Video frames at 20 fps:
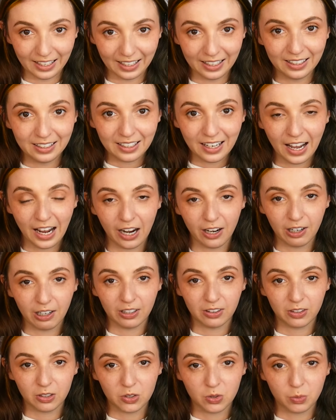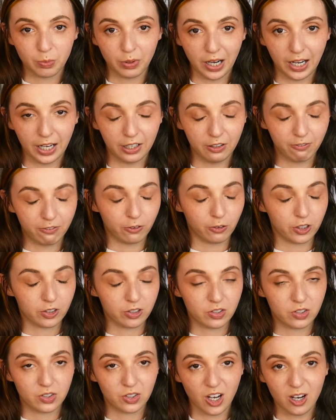In Harriet the Spy, for
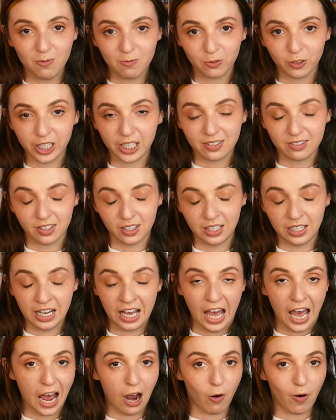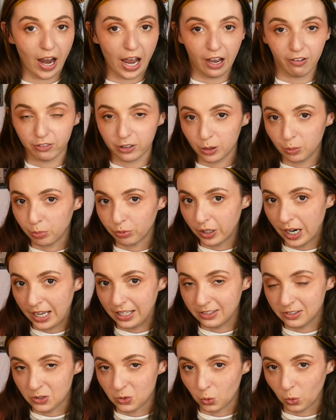some reason, however
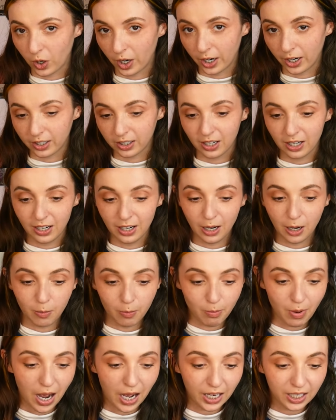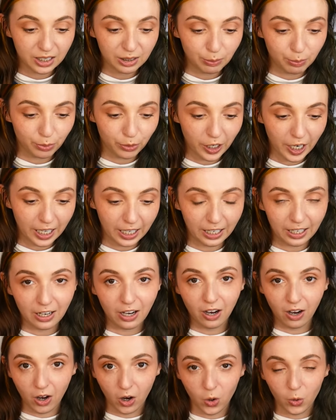brains work, my brain
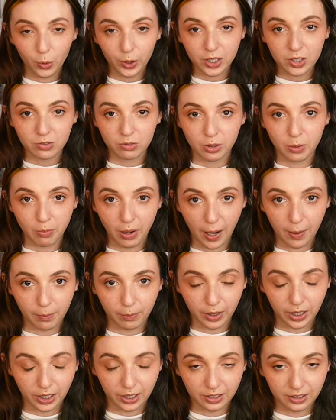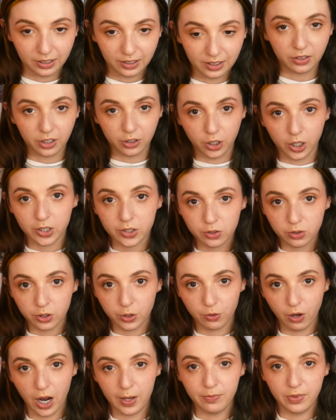always remembered the
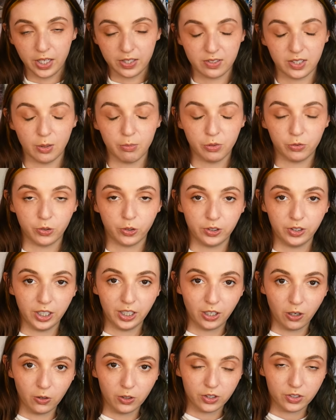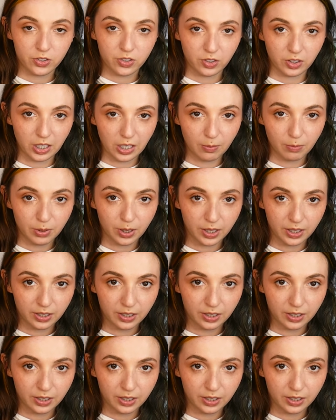nursery rhyme they said before they go to sleep.